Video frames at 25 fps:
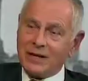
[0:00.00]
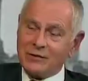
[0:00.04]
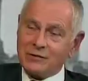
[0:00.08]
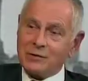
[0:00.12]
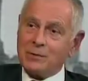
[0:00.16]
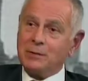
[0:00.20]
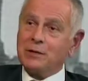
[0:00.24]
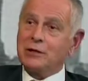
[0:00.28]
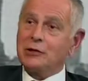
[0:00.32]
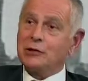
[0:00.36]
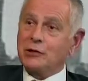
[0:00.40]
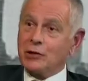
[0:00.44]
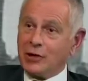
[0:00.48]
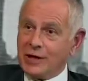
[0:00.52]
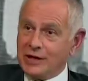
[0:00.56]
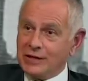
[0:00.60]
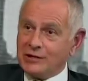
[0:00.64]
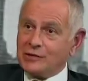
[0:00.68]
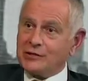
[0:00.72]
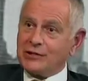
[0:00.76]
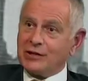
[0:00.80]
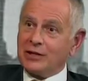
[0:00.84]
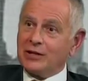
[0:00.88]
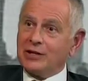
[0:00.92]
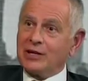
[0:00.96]
Some of the
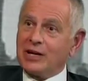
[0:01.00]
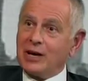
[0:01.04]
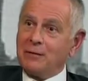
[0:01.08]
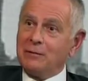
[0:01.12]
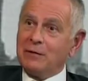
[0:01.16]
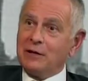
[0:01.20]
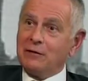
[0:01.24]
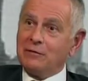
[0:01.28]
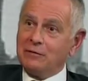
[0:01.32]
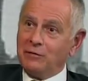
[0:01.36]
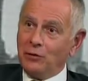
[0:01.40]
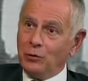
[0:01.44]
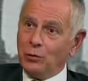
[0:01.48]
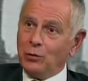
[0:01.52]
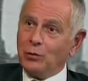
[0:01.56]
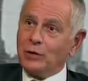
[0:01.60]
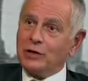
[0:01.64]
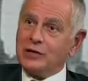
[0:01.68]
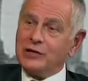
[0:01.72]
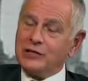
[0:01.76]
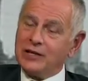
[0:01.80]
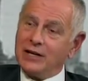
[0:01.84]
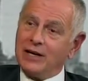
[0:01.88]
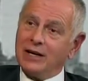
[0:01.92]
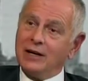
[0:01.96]
trends that are coming
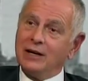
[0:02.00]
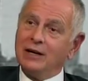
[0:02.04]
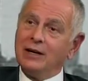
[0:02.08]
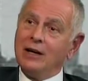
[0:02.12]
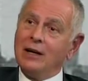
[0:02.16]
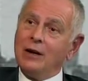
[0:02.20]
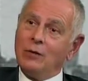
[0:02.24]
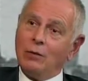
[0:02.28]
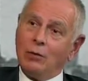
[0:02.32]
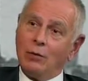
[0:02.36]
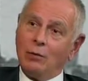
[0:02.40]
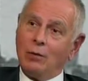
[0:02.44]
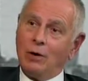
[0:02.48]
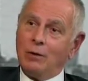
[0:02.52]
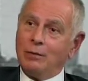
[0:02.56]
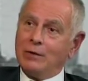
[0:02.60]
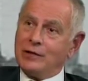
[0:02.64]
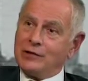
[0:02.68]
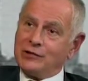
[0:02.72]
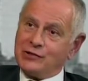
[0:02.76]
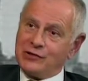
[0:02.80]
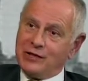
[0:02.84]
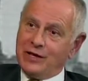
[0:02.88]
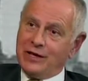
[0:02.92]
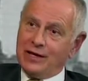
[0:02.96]
forward, well, what we're
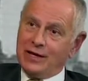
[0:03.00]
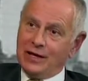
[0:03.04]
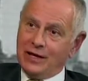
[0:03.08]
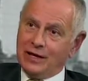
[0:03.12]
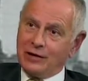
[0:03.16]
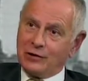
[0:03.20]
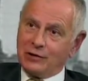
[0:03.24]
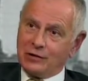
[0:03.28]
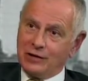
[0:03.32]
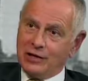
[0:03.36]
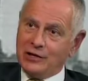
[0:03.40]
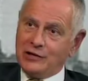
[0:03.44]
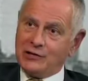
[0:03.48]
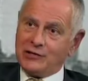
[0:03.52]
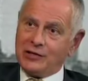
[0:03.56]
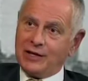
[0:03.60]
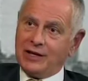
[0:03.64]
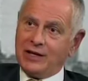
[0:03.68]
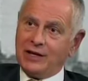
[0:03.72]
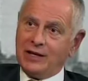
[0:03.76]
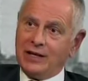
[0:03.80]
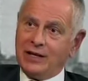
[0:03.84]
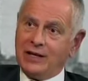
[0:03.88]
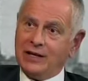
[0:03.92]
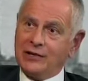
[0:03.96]
seeing
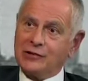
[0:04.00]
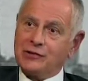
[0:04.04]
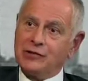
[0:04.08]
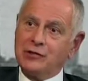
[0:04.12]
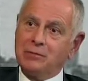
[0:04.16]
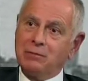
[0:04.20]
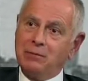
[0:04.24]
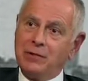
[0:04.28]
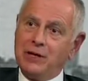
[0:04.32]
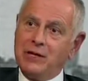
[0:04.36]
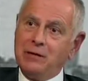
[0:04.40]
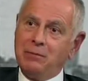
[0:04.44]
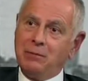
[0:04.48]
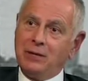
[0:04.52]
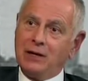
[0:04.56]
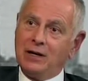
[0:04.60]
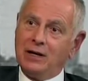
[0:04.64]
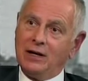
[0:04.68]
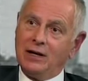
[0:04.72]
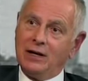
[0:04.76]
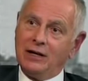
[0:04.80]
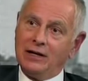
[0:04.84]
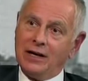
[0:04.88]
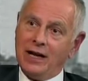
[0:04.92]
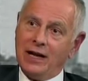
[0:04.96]
increasingly is that people
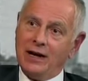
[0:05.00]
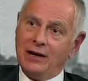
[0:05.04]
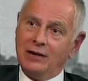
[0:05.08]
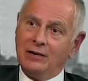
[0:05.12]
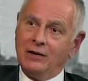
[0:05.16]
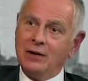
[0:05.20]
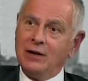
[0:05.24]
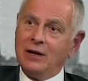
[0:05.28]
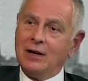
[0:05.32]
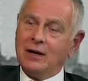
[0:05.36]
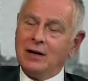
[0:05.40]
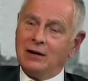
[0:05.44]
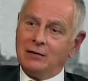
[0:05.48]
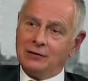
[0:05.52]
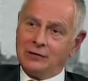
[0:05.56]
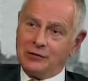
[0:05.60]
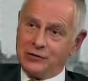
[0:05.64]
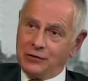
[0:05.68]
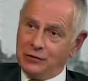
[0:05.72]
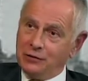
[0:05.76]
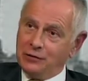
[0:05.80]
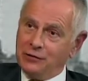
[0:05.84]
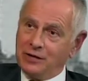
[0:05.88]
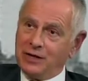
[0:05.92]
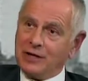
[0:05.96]
are now
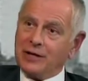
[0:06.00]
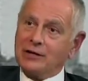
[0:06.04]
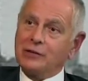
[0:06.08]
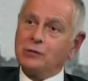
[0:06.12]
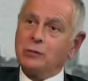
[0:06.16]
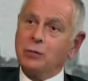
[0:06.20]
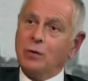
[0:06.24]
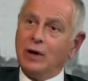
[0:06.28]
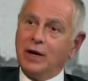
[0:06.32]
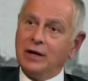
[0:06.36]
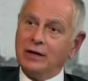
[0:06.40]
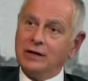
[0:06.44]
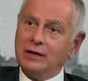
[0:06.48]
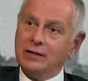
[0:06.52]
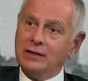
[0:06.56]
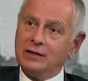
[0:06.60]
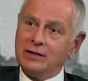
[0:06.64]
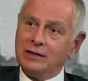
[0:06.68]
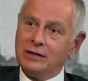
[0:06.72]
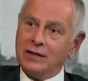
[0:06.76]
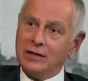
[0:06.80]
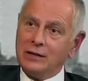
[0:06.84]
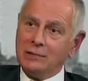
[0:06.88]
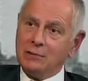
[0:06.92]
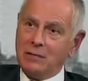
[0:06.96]
two things. One,
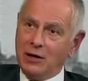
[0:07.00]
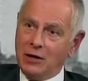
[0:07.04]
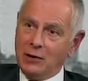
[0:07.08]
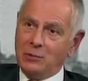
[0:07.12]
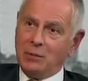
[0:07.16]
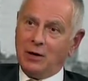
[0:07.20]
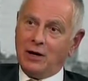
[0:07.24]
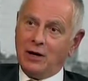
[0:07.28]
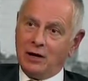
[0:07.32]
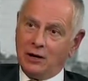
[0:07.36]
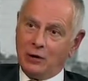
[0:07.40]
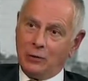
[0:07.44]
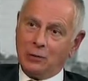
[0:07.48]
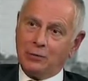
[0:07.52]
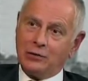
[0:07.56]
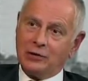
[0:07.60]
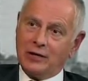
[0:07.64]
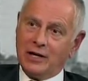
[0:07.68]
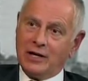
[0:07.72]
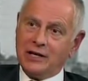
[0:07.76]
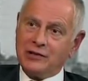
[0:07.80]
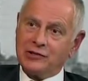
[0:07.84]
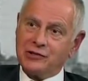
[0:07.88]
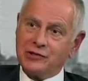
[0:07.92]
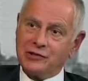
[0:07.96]
the mobile
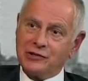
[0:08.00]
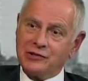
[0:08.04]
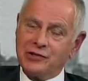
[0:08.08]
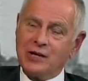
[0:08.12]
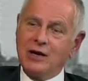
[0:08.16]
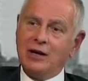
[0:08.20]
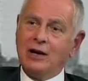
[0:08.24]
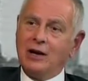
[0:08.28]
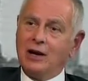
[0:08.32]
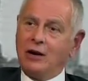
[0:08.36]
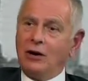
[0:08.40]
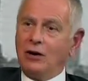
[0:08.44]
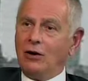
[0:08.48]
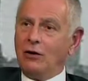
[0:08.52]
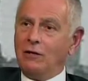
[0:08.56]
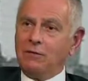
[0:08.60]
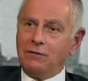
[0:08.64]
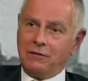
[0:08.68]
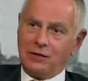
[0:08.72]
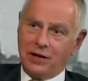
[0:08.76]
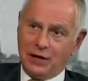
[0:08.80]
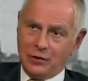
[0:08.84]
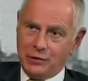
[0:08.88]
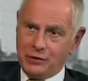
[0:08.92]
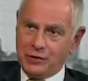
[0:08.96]
operators are
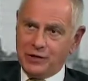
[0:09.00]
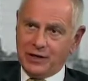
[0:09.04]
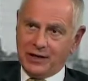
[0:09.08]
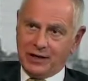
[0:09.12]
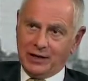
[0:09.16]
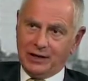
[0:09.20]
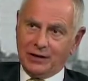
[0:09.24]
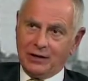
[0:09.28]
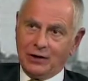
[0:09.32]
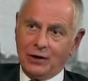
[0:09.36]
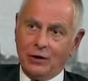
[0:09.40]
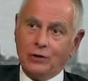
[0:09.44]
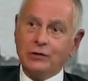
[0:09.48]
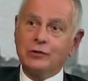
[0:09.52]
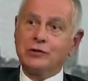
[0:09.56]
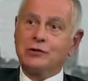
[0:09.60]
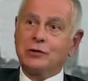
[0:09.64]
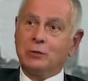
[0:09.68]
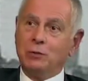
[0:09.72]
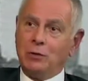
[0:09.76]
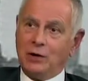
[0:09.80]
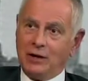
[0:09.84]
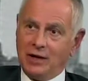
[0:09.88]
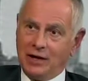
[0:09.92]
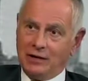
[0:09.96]
offloading onto
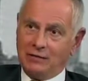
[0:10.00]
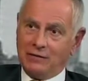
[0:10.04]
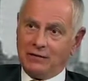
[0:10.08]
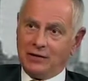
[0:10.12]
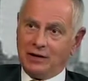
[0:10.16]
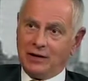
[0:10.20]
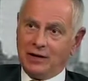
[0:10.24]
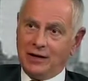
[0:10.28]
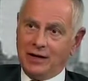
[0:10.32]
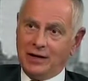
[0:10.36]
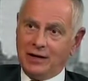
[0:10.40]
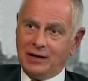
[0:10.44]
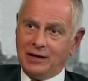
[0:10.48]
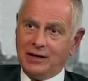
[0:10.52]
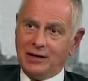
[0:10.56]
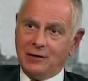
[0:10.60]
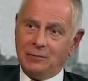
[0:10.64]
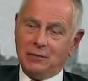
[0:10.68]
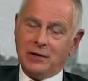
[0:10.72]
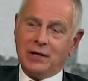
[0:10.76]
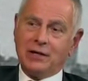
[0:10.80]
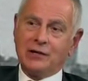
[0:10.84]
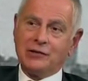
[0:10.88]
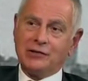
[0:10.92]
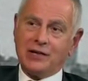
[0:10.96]
Wi-Fi
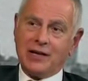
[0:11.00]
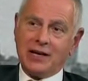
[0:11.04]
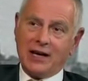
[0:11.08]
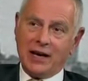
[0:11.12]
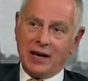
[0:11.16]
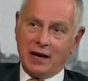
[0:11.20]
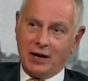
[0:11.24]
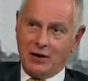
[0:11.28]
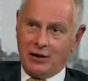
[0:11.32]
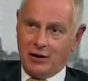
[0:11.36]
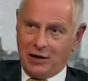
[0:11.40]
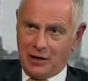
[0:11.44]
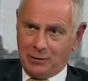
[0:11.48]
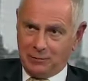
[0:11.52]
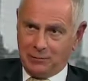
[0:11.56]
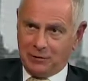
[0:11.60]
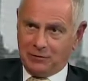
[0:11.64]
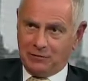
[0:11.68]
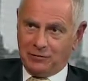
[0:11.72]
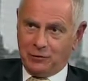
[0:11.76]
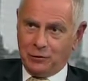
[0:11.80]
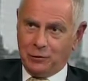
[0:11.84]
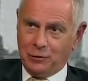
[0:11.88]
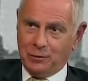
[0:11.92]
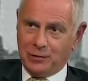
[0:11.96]
because they get higher
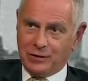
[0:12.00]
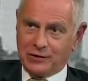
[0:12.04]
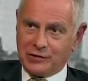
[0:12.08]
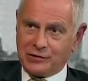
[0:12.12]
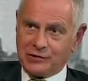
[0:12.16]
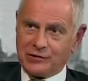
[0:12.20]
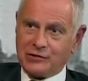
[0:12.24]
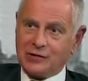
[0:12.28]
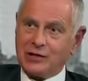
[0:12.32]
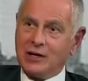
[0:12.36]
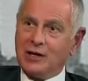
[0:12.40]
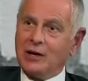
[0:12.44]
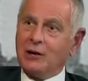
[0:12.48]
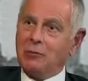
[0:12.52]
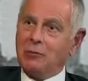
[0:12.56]
performance,